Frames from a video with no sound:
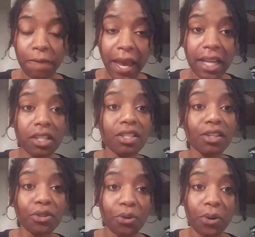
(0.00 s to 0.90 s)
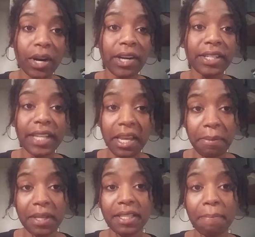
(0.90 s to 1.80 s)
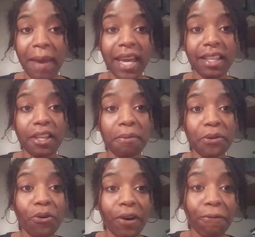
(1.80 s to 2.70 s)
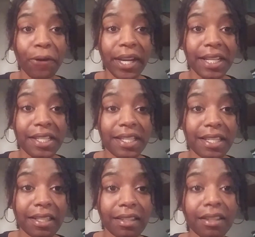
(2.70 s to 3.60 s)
Face your demons. Make them your friends.